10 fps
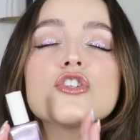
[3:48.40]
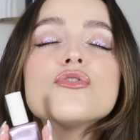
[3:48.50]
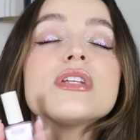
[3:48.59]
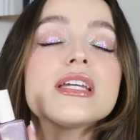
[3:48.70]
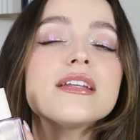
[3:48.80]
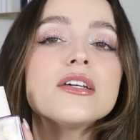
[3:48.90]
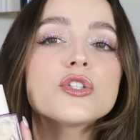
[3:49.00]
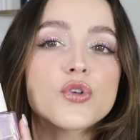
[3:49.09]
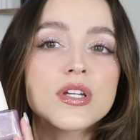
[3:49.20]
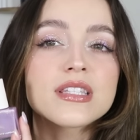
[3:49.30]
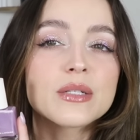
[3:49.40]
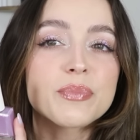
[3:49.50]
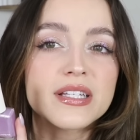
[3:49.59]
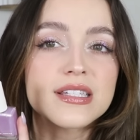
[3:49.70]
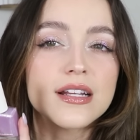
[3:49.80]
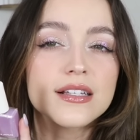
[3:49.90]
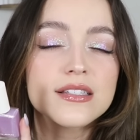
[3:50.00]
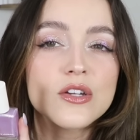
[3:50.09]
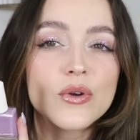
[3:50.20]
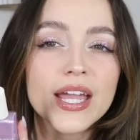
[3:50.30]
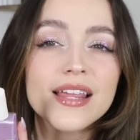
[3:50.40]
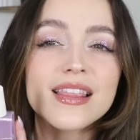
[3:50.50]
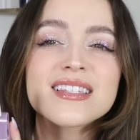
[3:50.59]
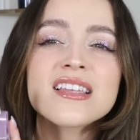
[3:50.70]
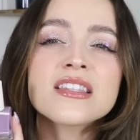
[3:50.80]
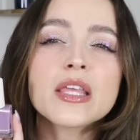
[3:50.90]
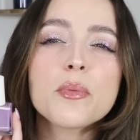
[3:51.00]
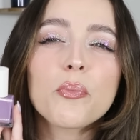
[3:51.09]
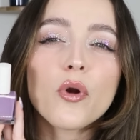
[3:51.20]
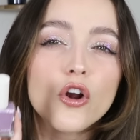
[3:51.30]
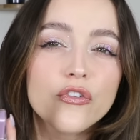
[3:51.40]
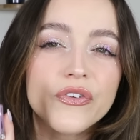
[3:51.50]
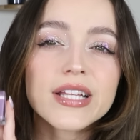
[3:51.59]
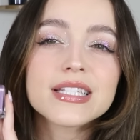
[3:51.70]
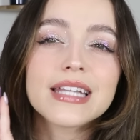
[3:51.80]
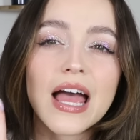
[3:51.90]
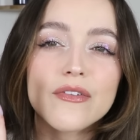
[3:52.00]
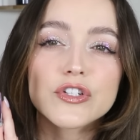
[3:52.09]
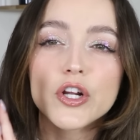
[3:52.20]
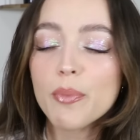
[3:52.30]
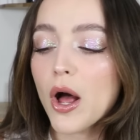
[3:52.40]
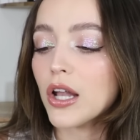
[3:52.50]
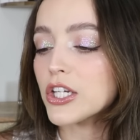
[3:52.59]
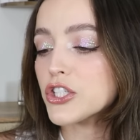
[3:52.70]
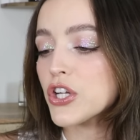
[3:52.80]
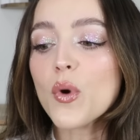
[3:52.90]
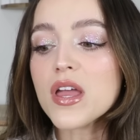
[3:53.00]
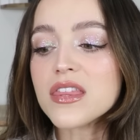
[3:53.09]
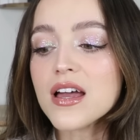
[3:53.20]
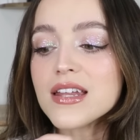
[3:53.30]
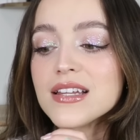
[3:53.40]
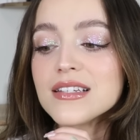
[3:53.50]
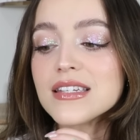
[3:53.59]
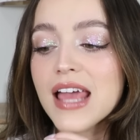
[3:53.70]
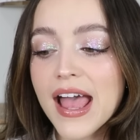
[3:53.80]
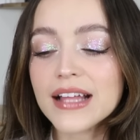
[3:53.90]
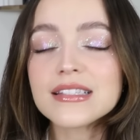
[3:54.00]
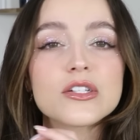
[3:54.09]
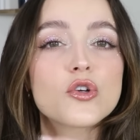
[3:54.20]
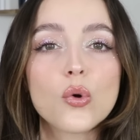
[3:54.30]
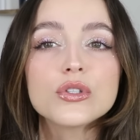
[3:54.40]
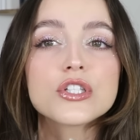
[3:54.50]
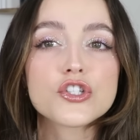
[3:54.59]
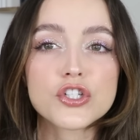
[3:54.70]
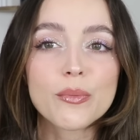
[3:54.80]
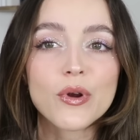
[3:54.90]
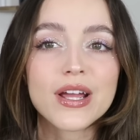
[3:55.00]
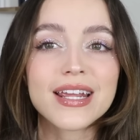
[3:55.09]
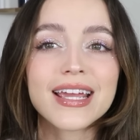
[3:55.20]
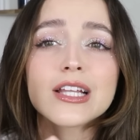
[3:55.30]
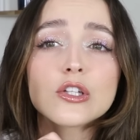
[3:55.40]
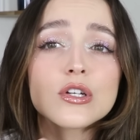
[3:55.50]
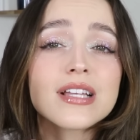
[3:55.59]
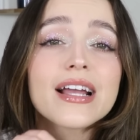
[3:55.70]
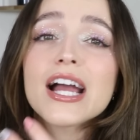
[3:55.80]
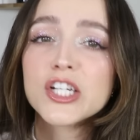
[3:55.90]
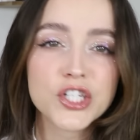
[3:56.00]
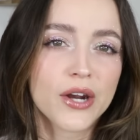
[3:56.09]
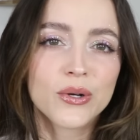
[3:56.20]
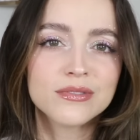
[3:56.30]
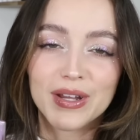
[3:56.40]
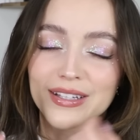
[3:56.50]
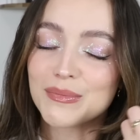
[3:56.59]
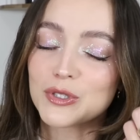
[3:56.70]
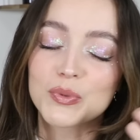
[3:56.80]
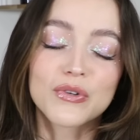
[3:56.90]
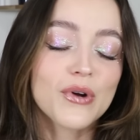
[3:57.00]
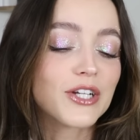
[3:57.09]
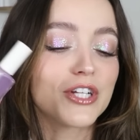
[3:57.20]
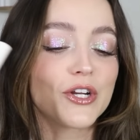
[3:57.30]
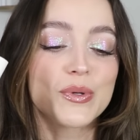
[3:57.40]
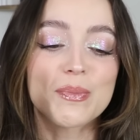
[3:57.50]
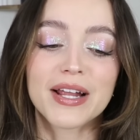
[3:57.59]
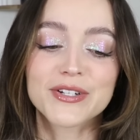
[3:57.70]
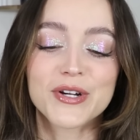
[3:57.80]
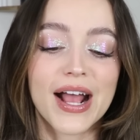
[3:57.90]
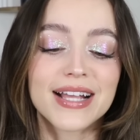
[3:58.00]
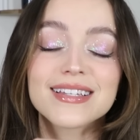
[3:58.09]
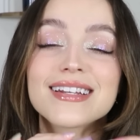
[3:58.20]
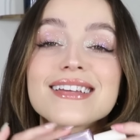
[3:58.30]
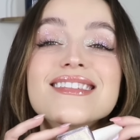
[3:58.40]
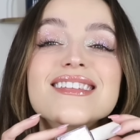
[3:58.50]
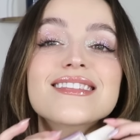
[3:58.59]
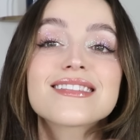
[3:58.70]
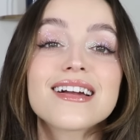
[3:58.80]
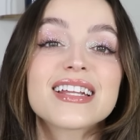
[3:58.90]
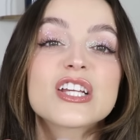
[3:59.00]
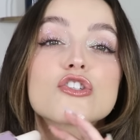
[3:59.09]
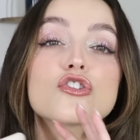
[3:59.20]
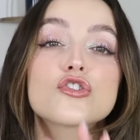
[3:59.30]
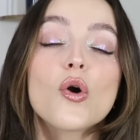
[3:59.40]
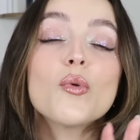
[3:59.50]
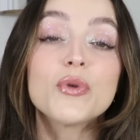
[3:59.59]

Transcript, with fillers: you need Trust in Pixie Dust, okay? This is the perfect lavender polish with an intense golden shimmer in it. It looks like eyeshadow, like the most beautiful eyeshadow you would apply to your eyes. It is stunning, so